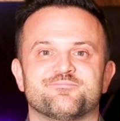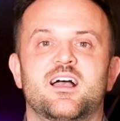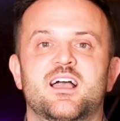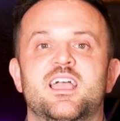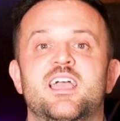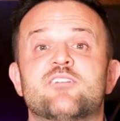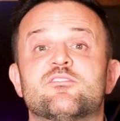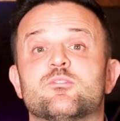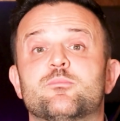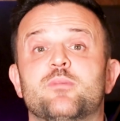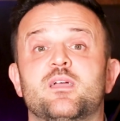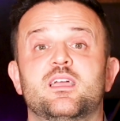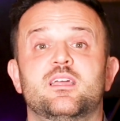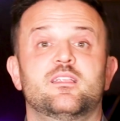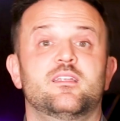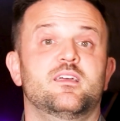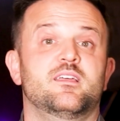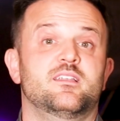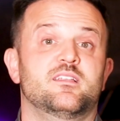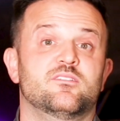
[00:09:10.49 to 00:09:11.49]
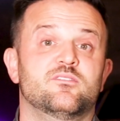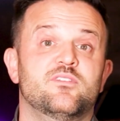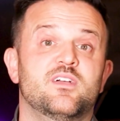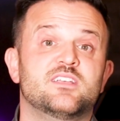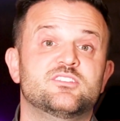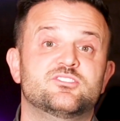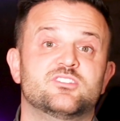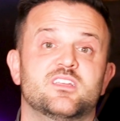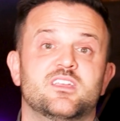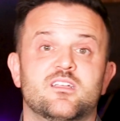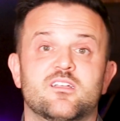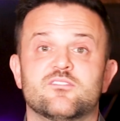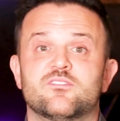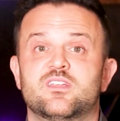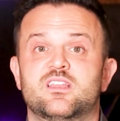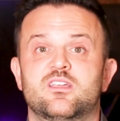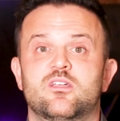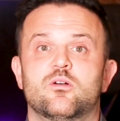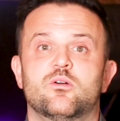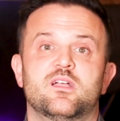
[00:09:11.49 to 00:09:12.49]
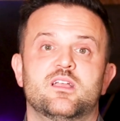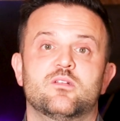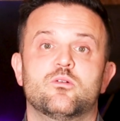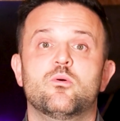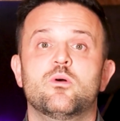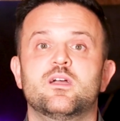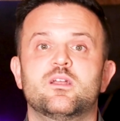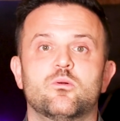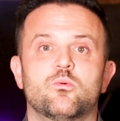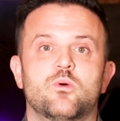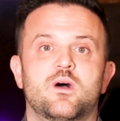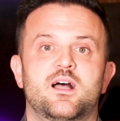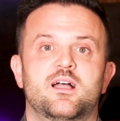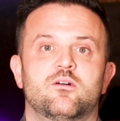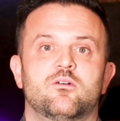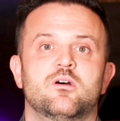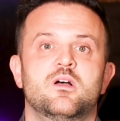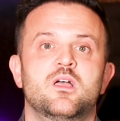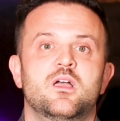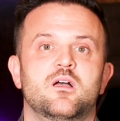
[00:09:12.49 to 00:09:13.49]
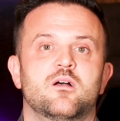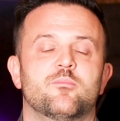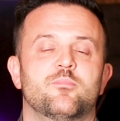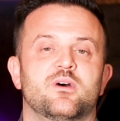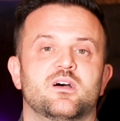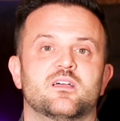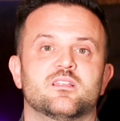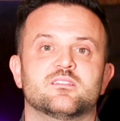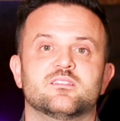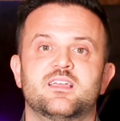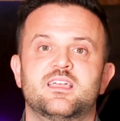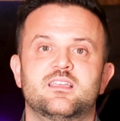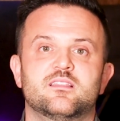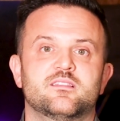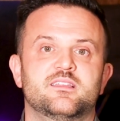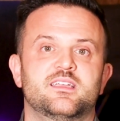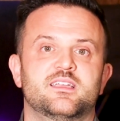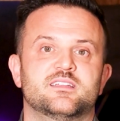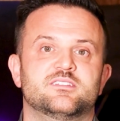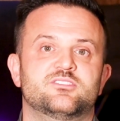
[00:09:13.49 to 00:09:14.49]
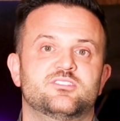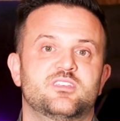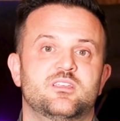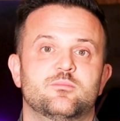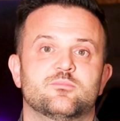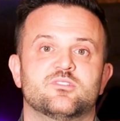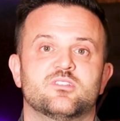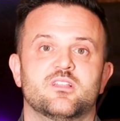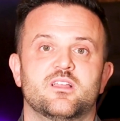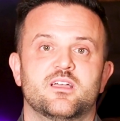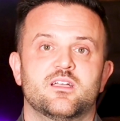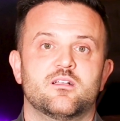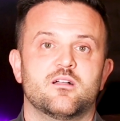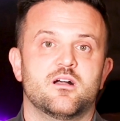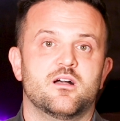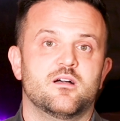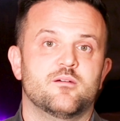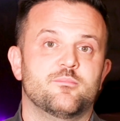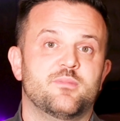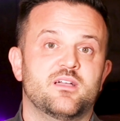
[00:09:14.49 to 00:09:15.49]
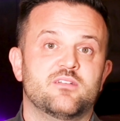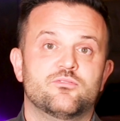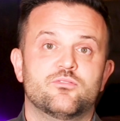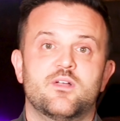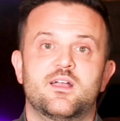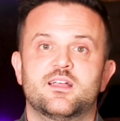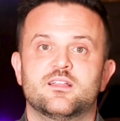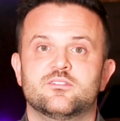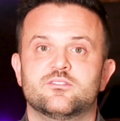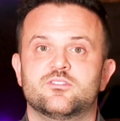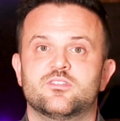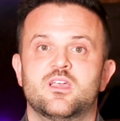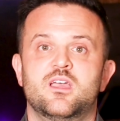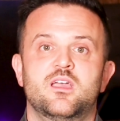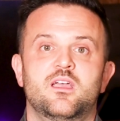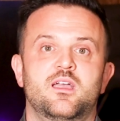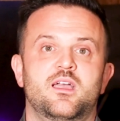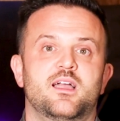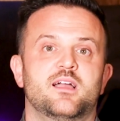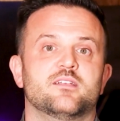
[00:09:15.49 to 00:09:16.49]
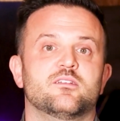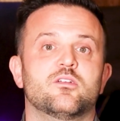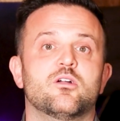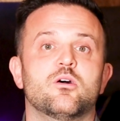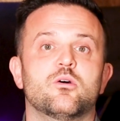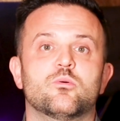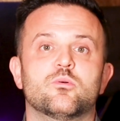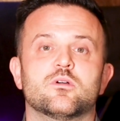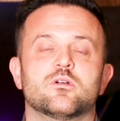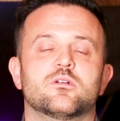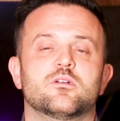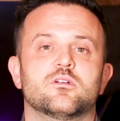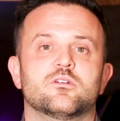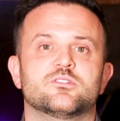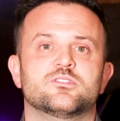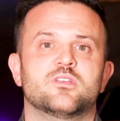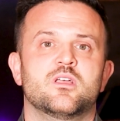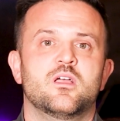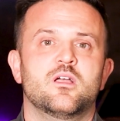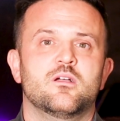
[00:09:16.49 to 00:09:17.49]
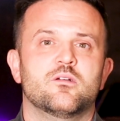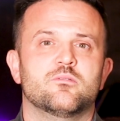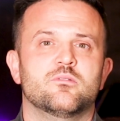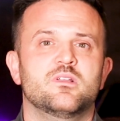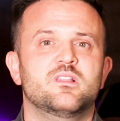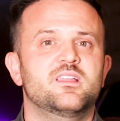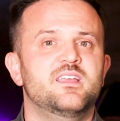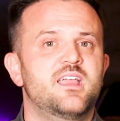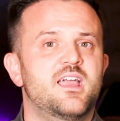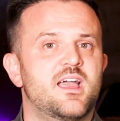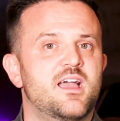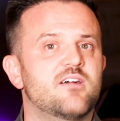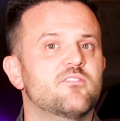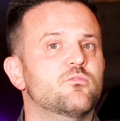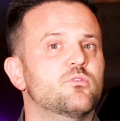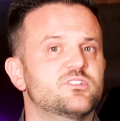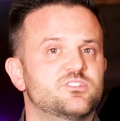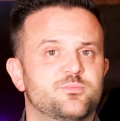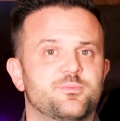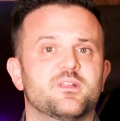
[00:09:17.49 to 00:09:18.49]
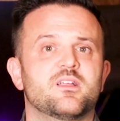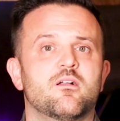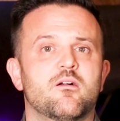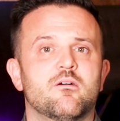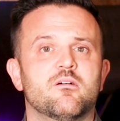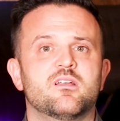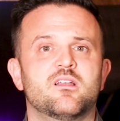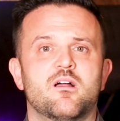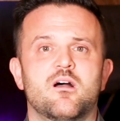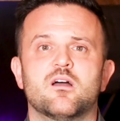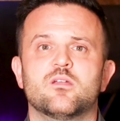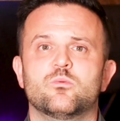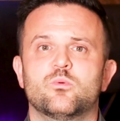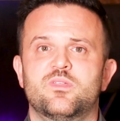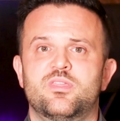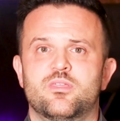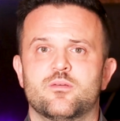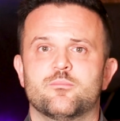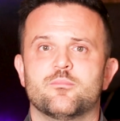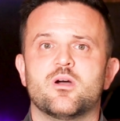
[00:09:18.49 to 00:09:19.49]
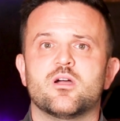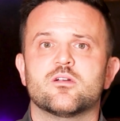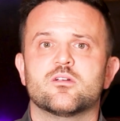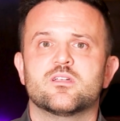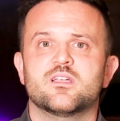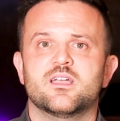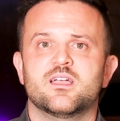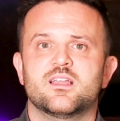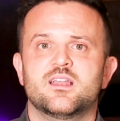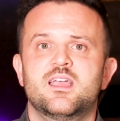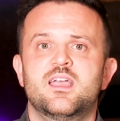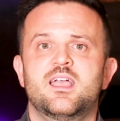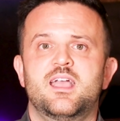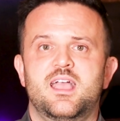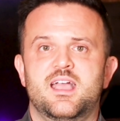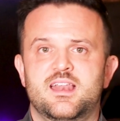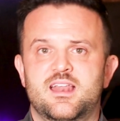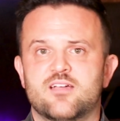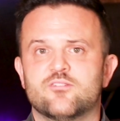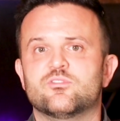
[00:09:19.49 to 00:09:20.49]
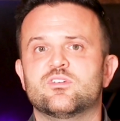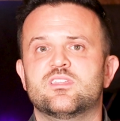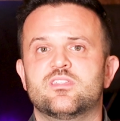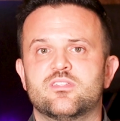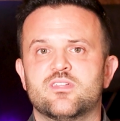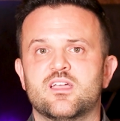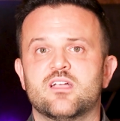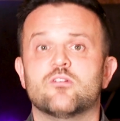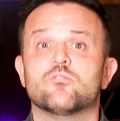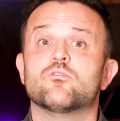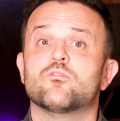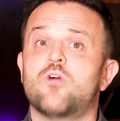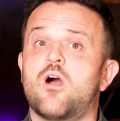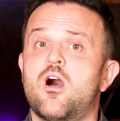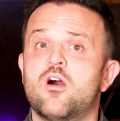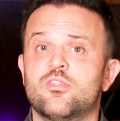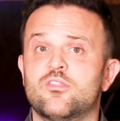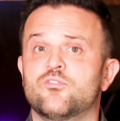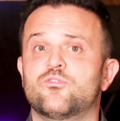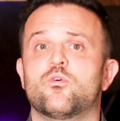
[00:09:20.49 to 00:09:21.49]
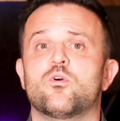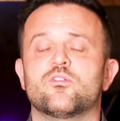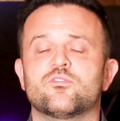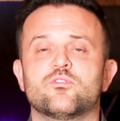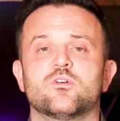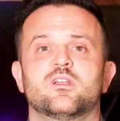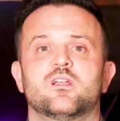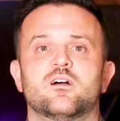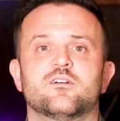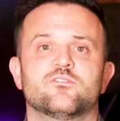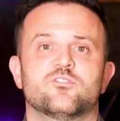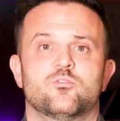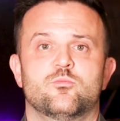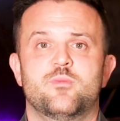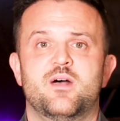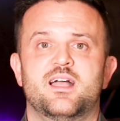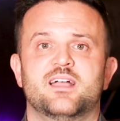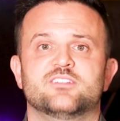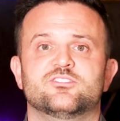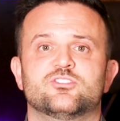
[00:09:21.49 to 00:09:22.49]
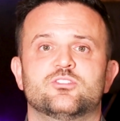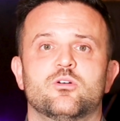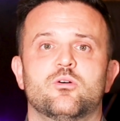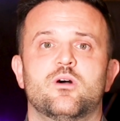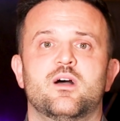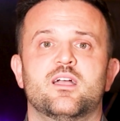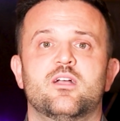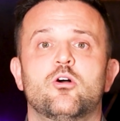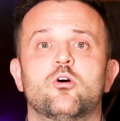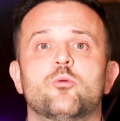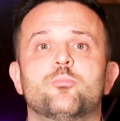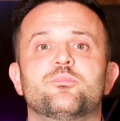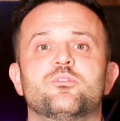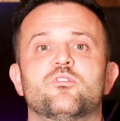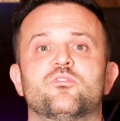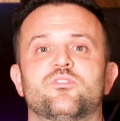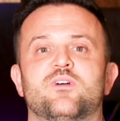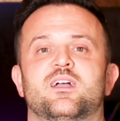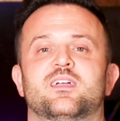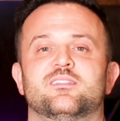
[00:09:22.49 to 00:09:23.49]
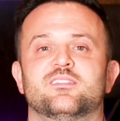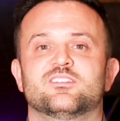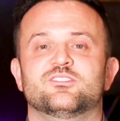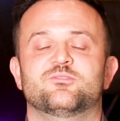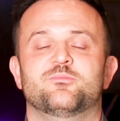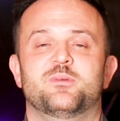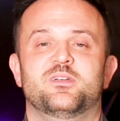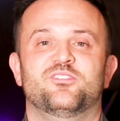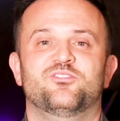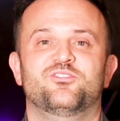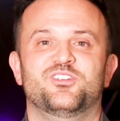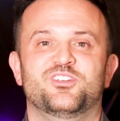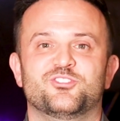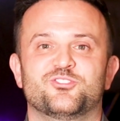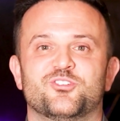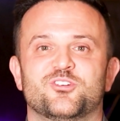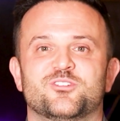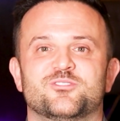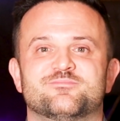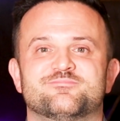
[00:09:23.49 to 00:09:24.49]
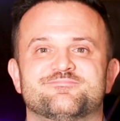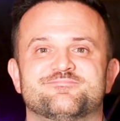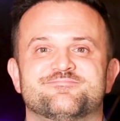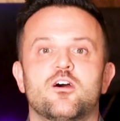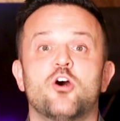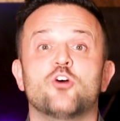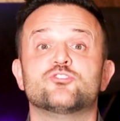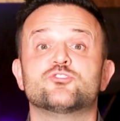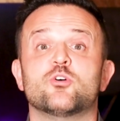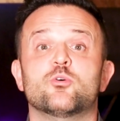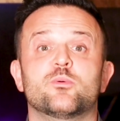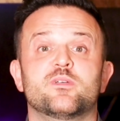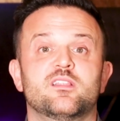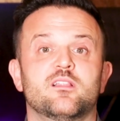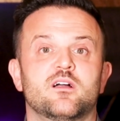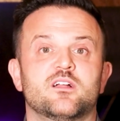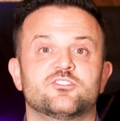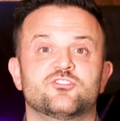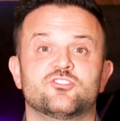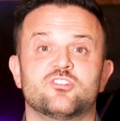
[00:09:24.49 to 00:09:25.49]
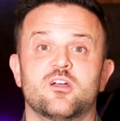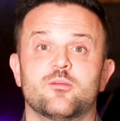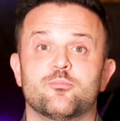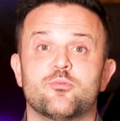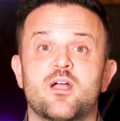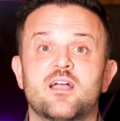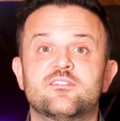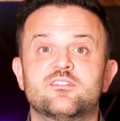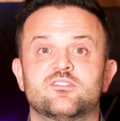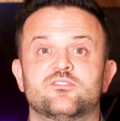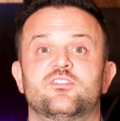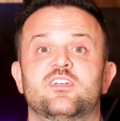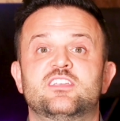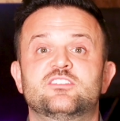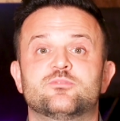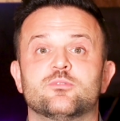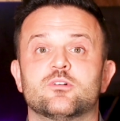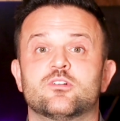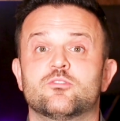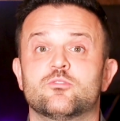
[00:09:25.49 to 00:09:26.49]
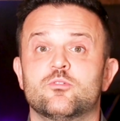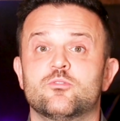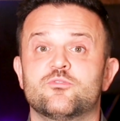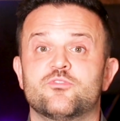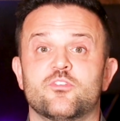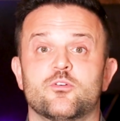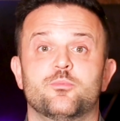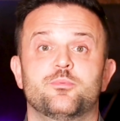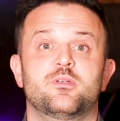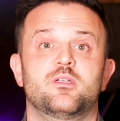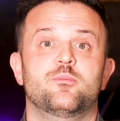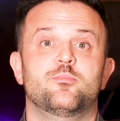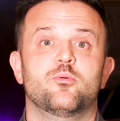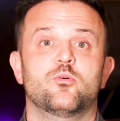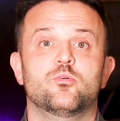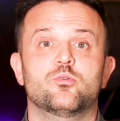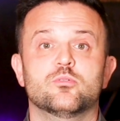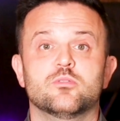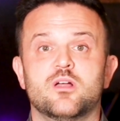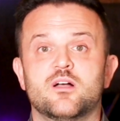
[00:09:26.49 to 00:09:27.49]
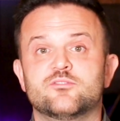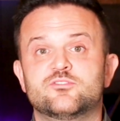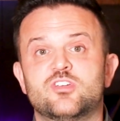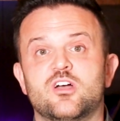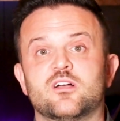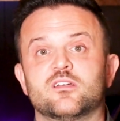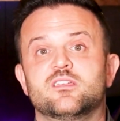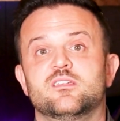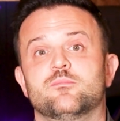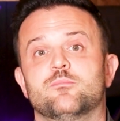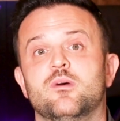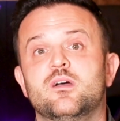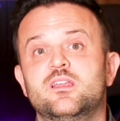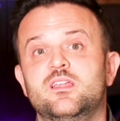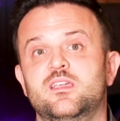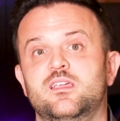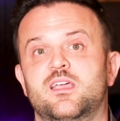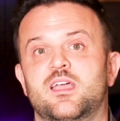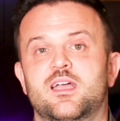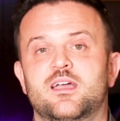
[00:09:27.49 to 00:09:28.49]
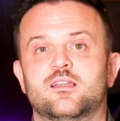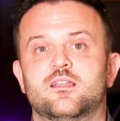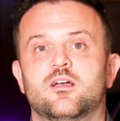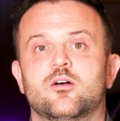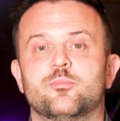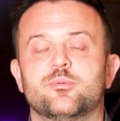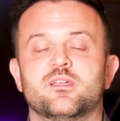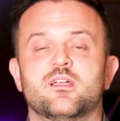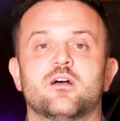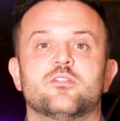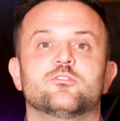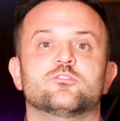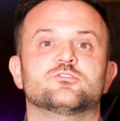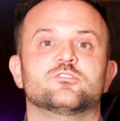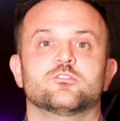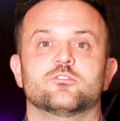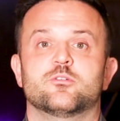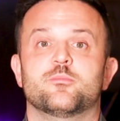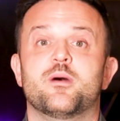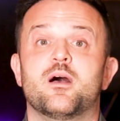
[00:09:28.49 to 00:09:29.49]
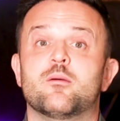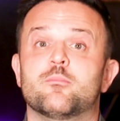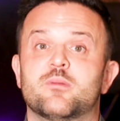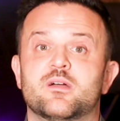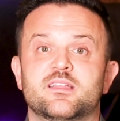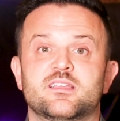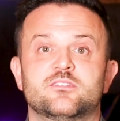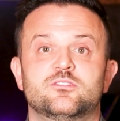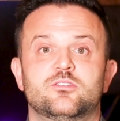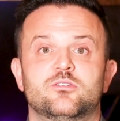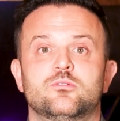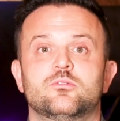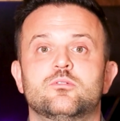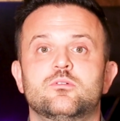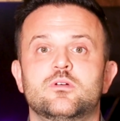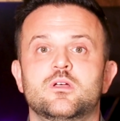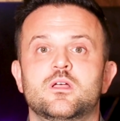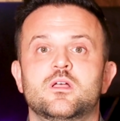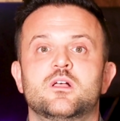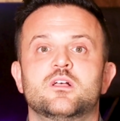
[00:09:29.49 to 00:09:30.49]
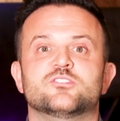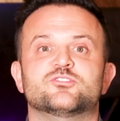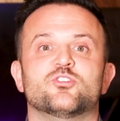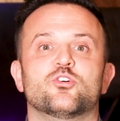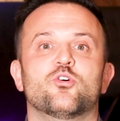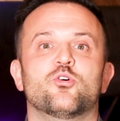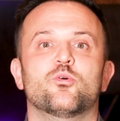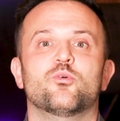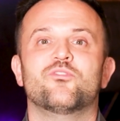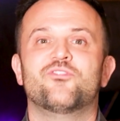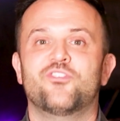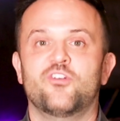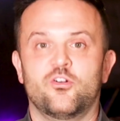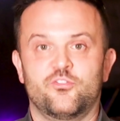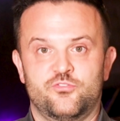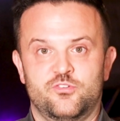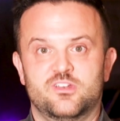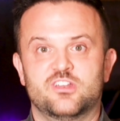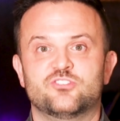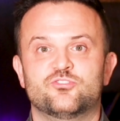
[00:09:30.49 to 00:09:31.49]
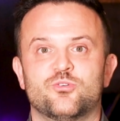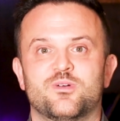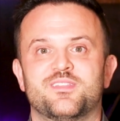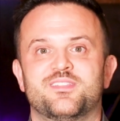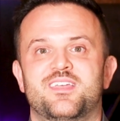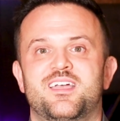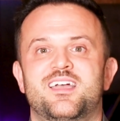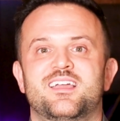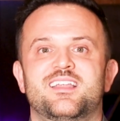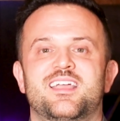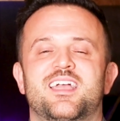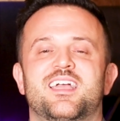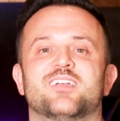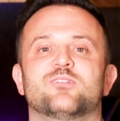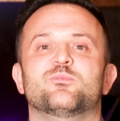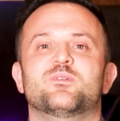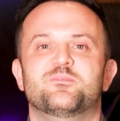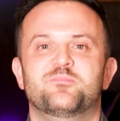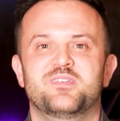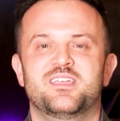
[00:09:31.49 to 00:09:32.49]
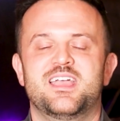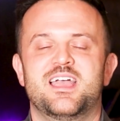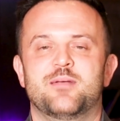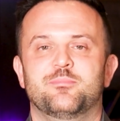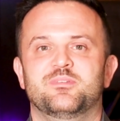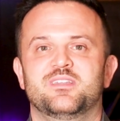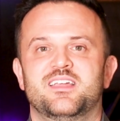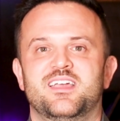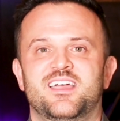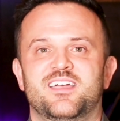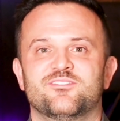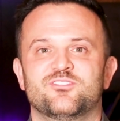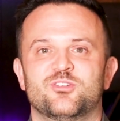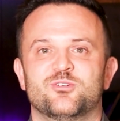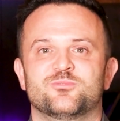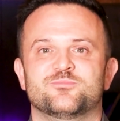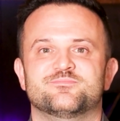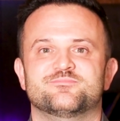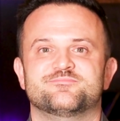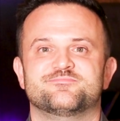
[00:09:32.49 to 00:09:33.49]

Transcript: I haven't made an investing video in quite a while, but lately it seems like my friends and coworkers really have what's been going on with the market and everything on the forefront of their mind. So I hope you find this beneficial. Also, we launched a private Facebook group for people who love talking money and helping others learn about money too. So feel free to join that, and we'd be happy to have you.